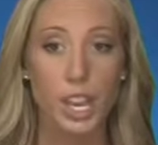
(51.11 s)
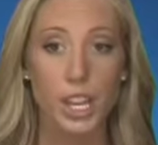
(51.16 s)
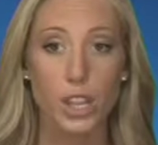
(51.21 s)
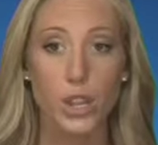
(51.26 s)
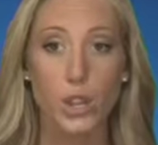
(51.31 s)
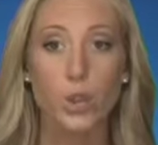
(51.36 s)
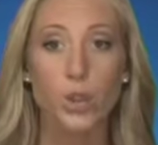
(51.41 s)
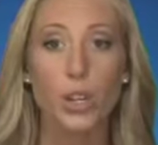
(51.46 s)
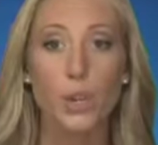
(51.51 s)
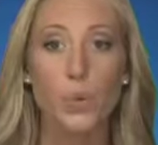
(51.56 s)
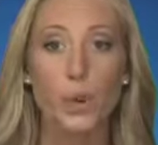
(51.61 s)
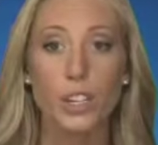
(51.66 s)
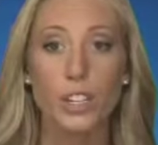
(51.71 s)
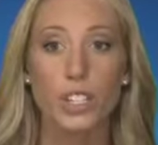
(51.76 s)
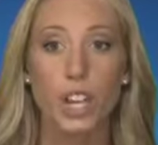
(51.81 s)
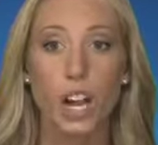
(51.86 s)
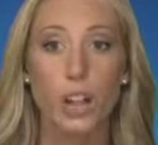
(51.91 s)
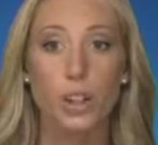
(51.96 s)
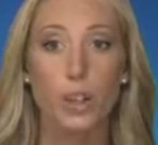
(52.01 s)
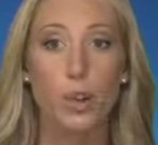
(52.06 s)
a
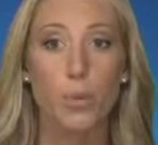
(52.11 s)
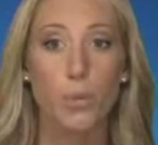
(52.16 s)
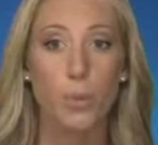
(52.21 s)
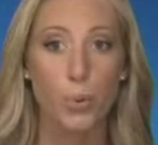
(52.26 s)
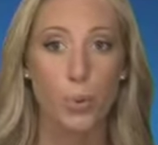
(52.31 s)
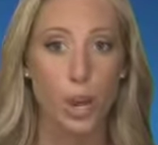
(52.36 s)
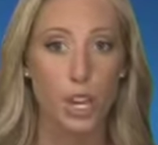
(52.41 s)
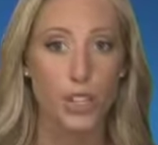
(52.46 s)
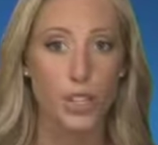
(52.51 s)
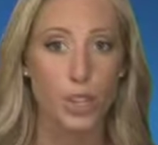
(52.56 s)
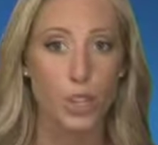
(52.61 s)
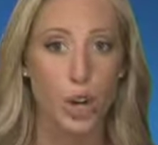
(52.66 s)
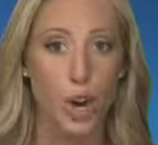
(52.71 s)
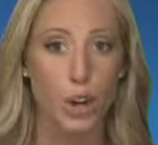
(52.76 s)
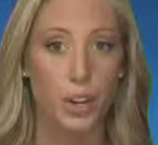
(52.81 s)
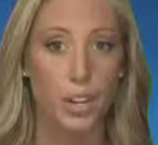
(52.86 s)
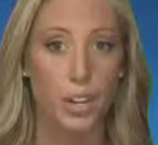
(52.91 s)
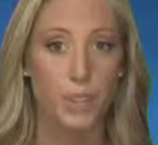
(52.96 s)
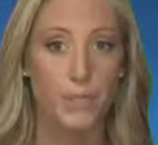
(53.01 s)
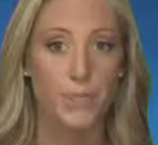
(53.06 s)
$31 price
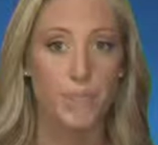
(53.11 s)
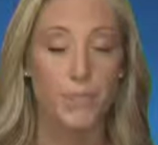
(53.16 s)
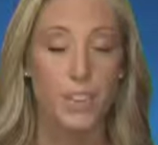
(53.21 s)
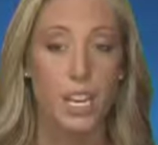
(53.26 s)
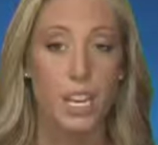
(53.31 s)
target.